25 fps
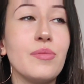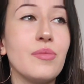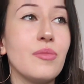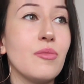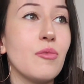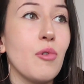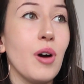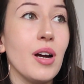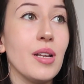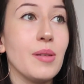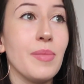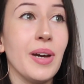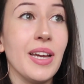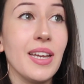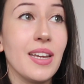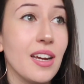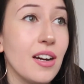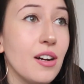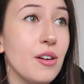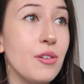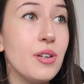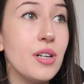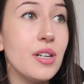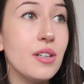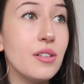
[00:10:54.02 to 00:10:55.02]
what my
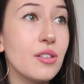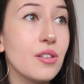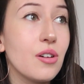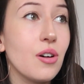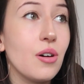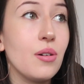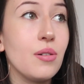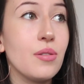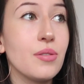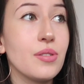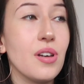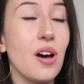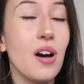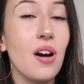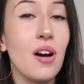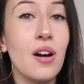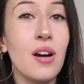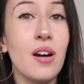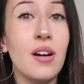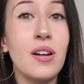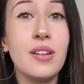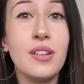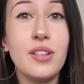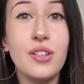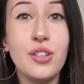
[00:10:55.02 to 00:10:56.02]
career goals
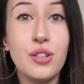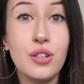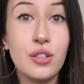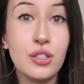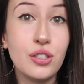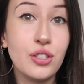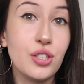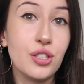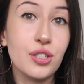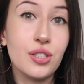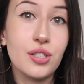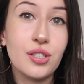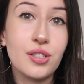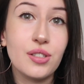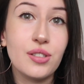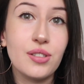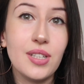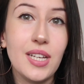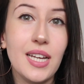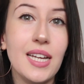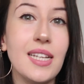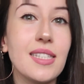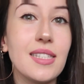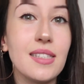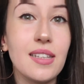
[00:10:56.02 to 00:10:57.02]
are.
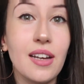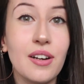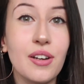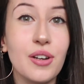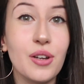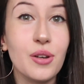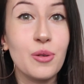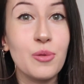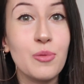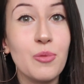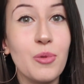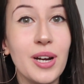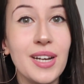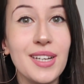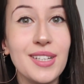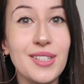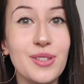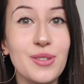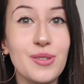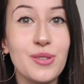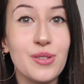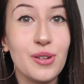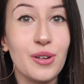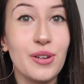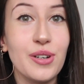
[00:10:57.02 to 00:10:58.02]
It's not a good way
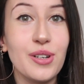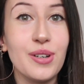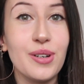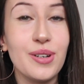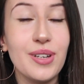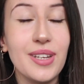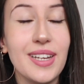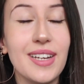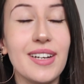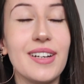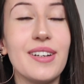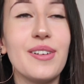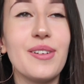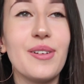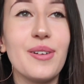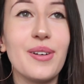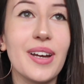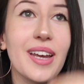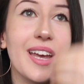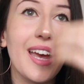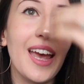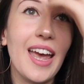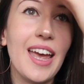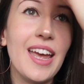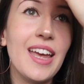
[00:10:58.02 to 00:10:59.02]
to start your year,
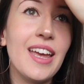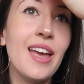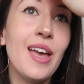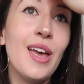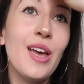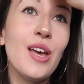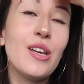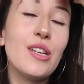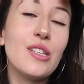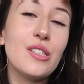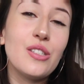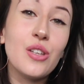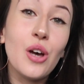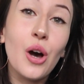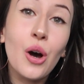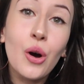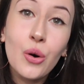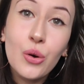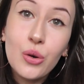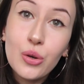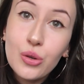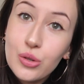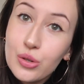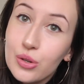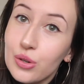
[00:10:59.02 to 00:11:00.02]
okay?
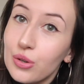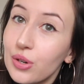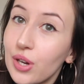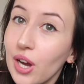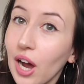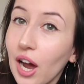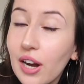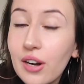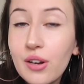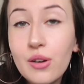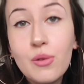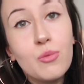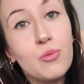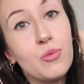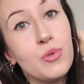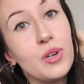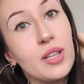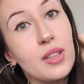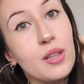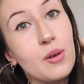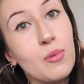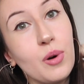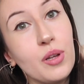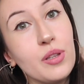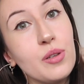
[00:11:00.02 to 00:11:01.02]
So you kind of
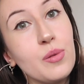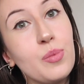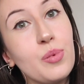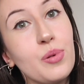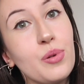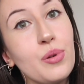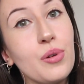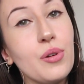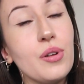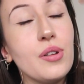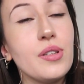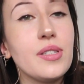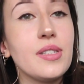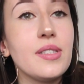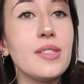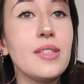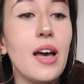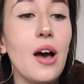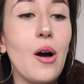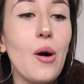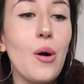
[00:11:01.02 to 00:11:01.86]
really want to put